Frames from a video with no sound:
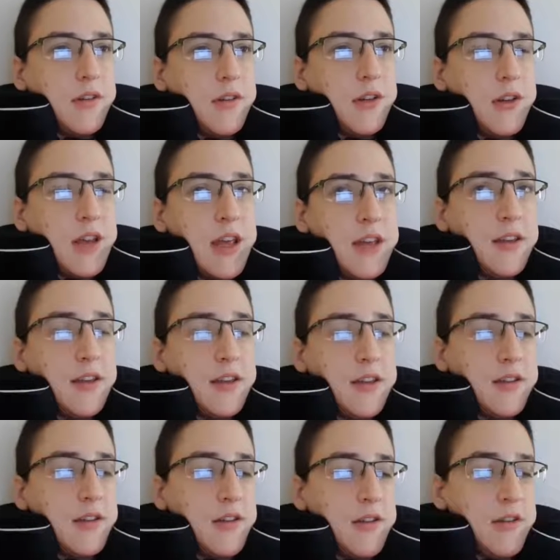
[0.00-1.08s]

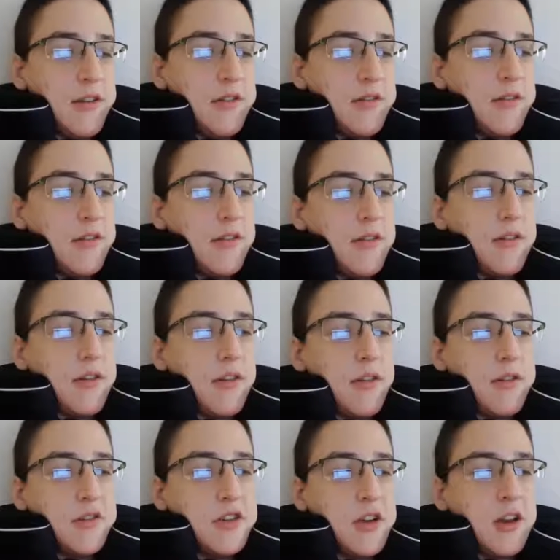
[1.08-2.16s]
link and
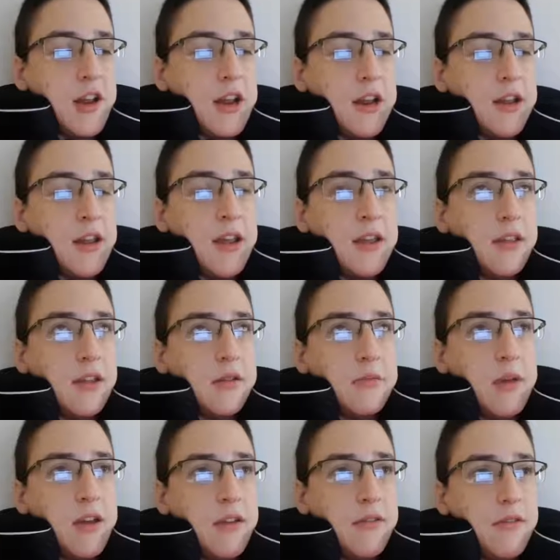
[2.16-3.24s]
the genetic link in
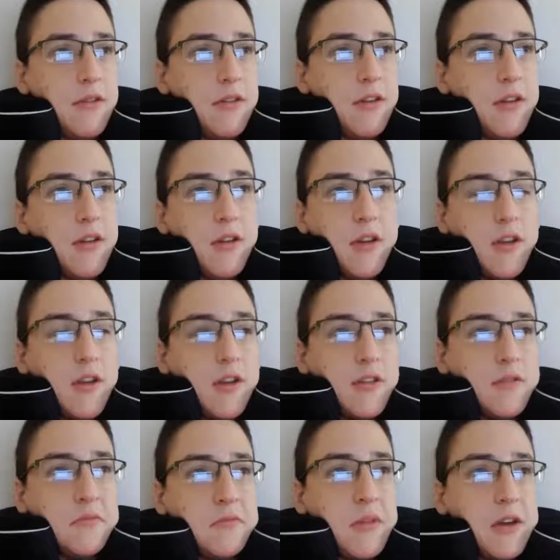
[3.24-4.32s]

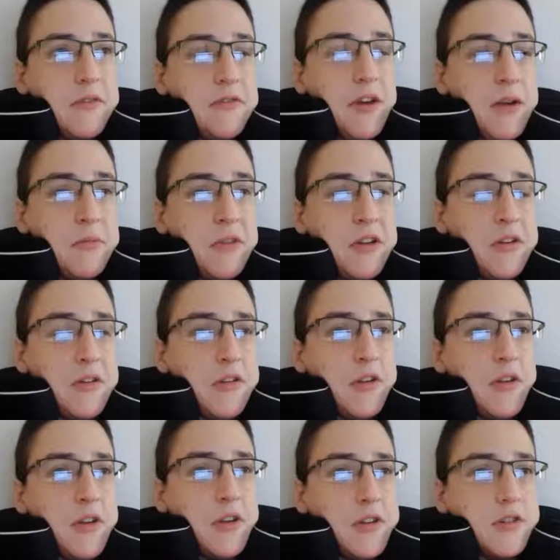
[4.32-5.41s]
my family,
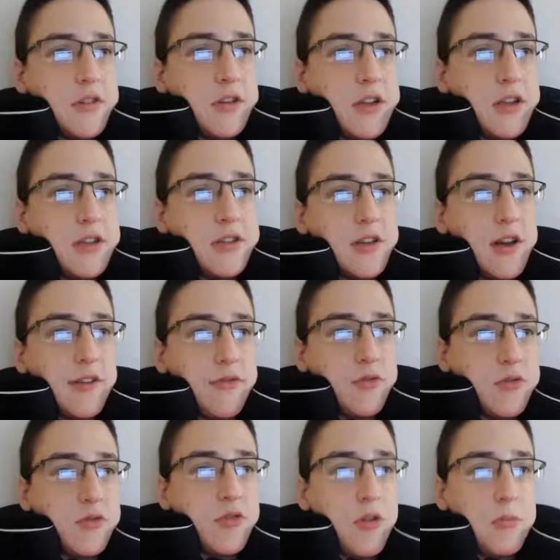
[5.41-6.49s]
and he's
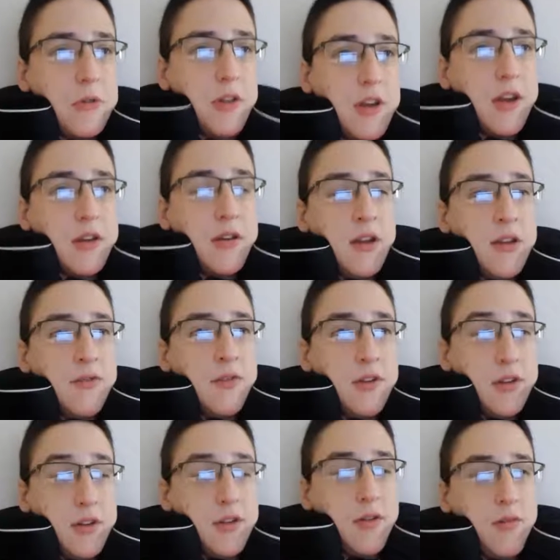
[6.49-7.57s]
having trouble getting
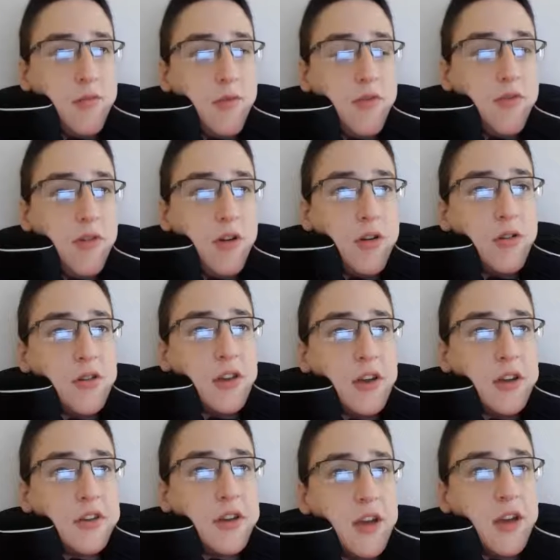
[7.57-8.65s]
even a referral to
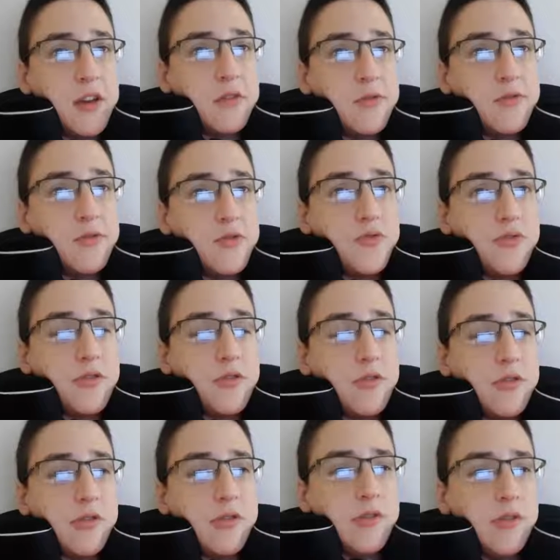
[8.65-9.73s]
get diagnosed for
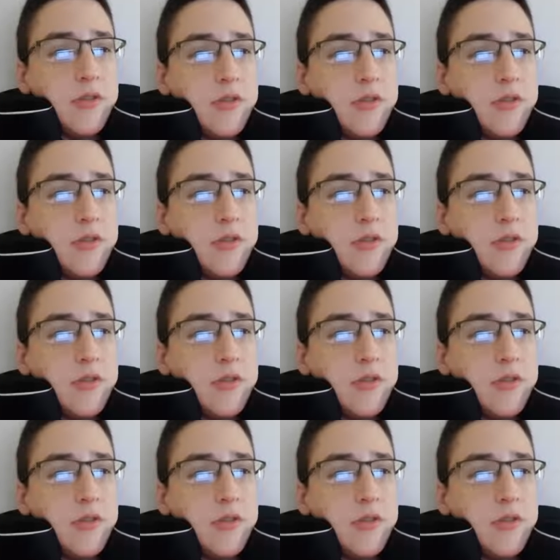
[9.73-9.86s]
it.